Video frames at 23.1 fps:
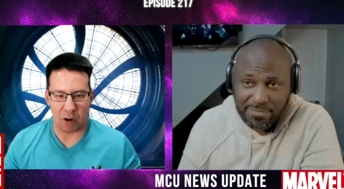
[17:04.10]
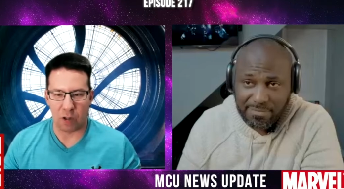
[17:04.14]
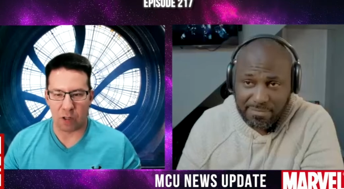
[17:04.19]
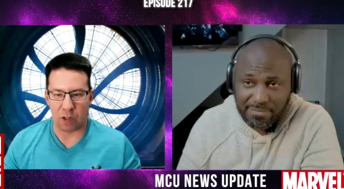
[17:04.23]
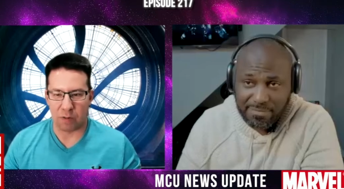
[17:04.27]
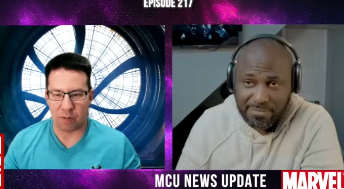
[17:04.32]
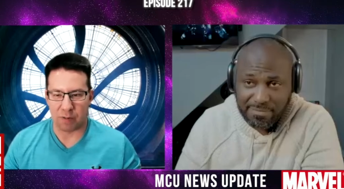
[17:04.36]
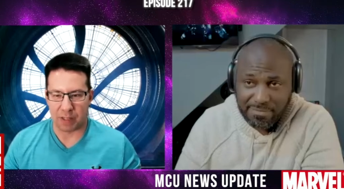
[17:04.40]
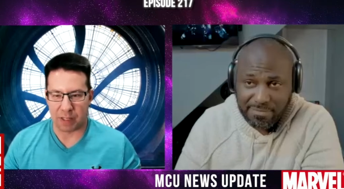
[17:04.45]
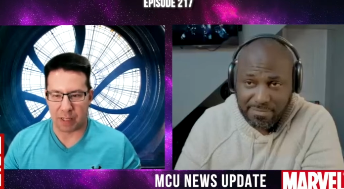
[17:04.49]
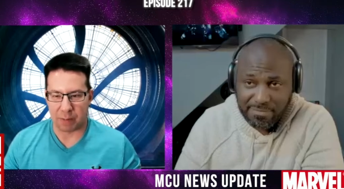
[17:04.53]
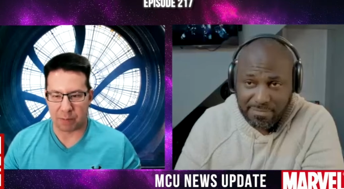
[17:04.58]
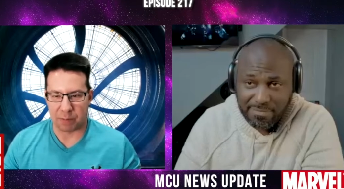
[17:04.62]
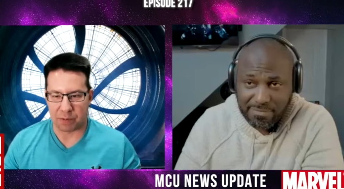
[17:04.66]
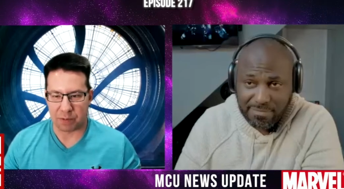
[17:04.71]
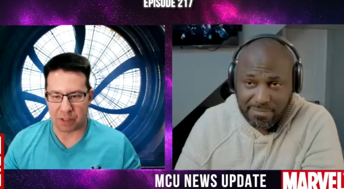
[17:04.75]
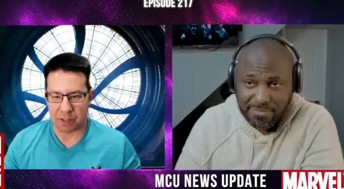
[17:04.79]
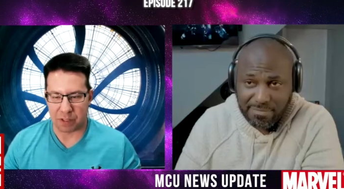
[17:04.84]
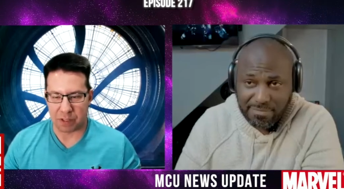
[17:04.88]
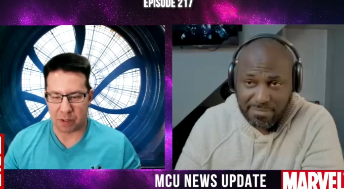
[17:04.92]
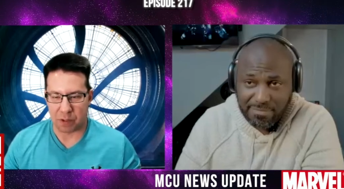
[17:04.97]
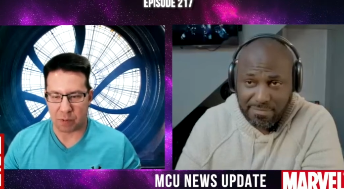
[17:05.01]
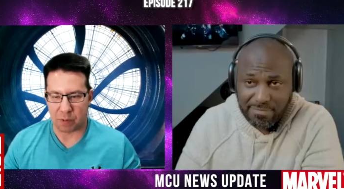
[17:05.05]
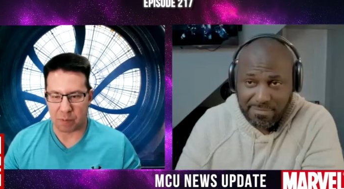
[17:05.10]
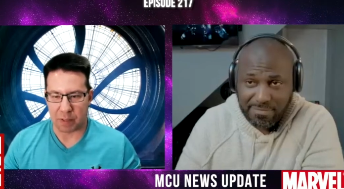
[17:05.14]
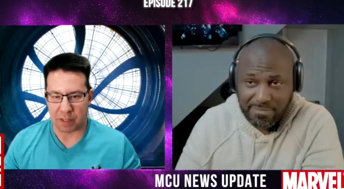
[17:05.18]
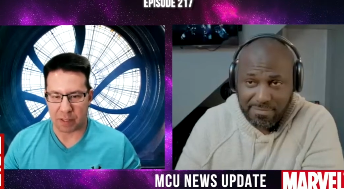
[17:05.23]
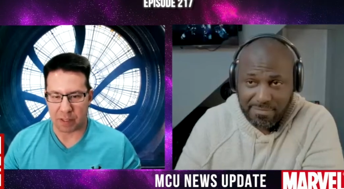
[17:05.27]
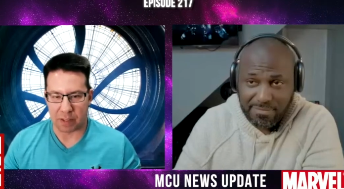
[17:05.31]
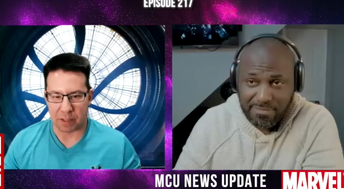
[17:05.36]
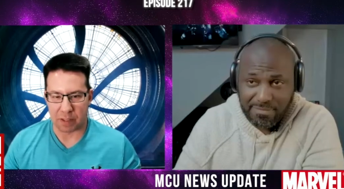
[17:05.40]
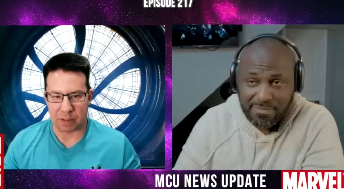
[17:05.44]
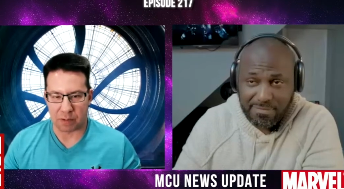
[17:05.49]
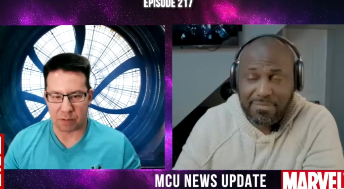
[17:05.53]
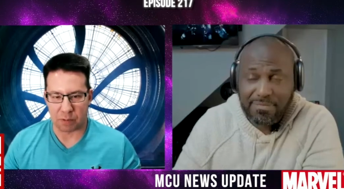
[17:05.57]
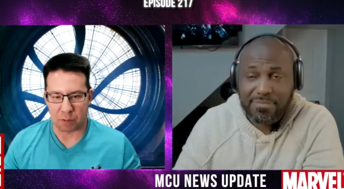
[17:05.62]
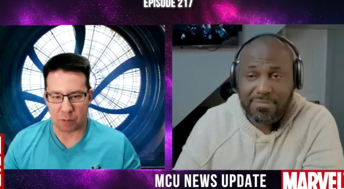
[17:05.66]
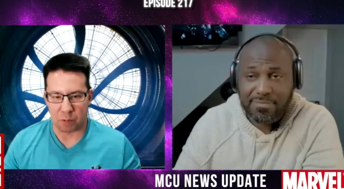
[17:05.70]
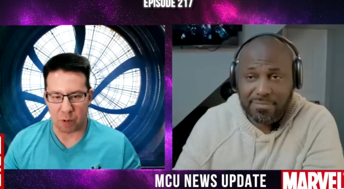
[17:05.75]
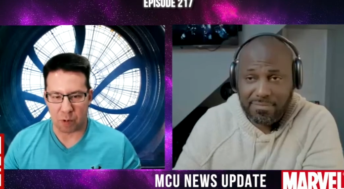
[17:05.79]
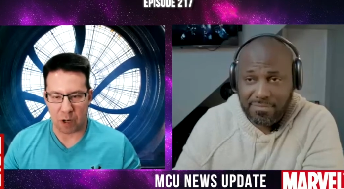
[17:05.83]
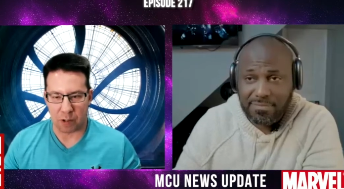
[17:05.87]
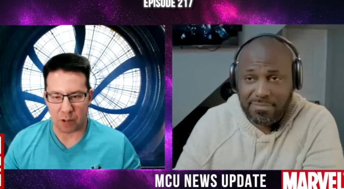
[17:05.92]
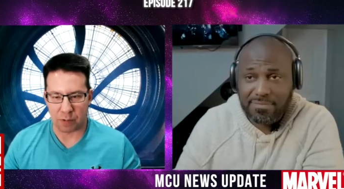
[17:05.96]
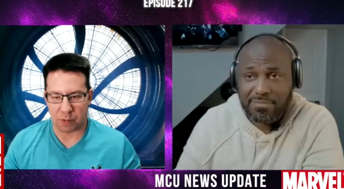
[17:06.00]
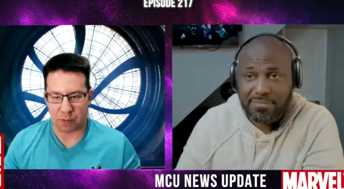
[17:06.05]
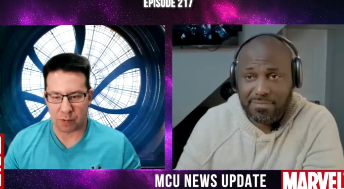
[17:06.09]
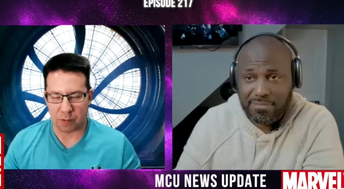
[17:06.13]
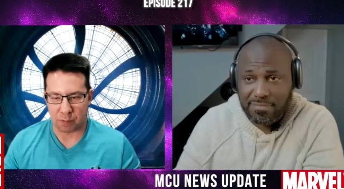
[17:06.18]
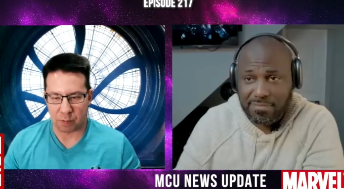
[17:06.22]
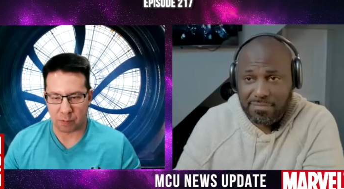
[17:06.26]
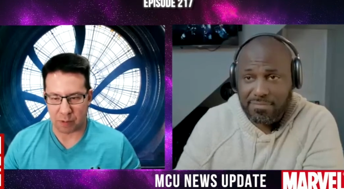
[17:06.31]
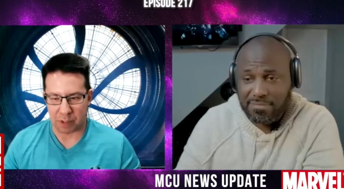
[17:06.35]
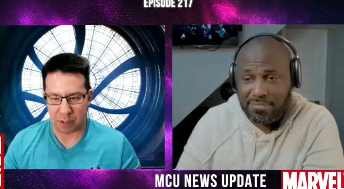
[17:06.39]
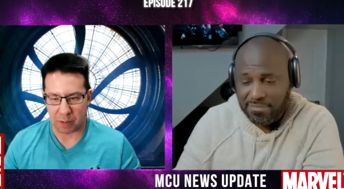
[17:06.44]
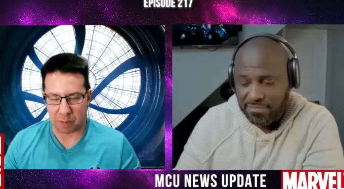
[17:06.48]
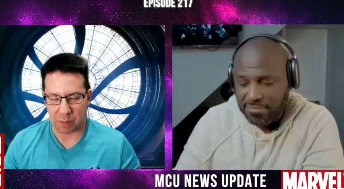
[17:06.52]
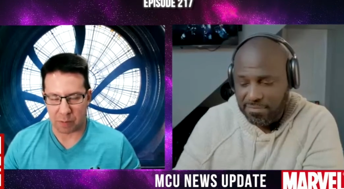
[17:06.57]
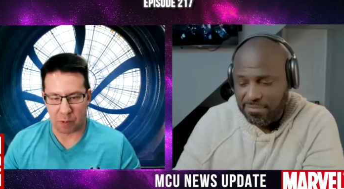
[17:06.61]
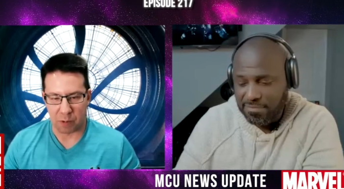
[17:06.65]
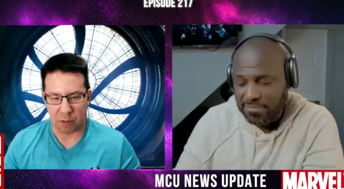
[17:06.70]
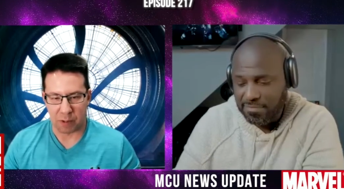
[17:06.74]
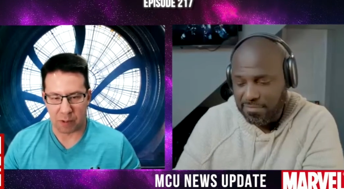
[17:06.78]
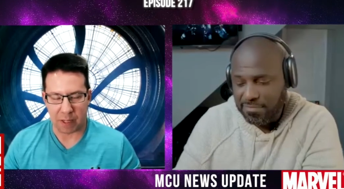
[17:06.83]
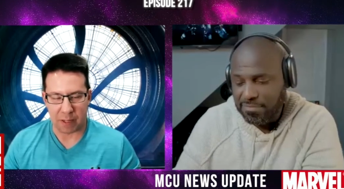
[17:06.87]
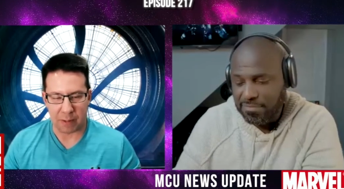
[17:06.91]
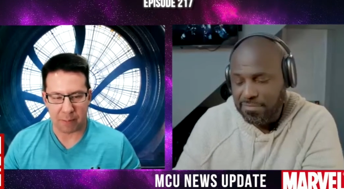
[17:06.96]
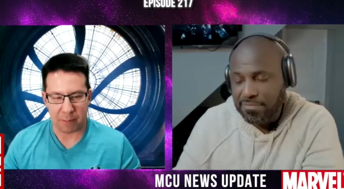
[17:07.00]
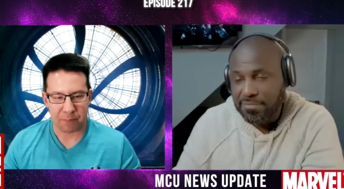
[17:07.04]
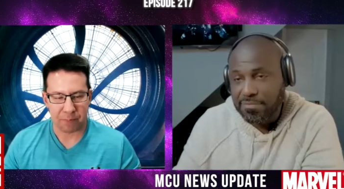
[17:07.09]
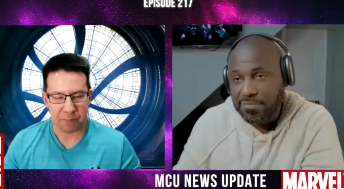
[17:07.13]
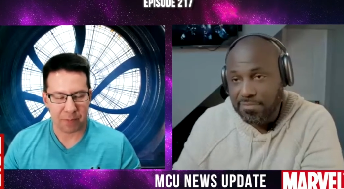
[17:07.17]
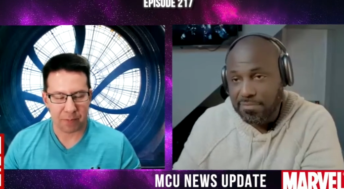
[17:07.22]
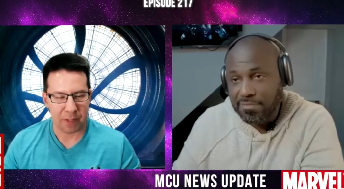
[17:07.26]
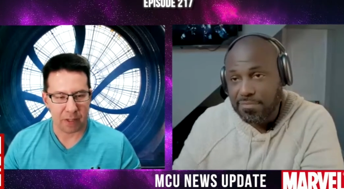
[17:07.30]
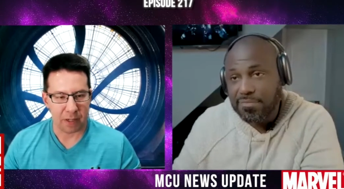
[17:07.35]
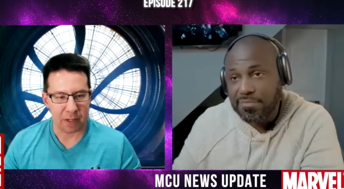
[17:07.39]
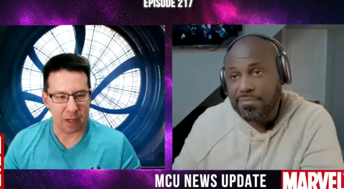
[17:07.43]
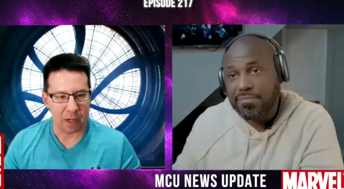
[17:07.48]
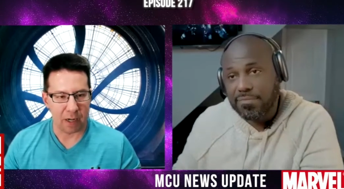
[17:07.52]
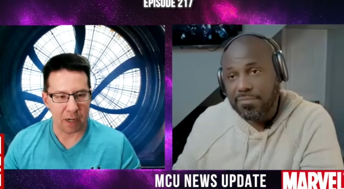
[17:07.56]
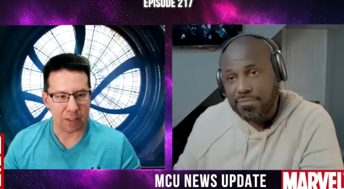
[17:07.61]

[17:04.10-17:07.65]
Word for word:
Speaker 1: like all over the M C U because Waldron's from Rick and Morty.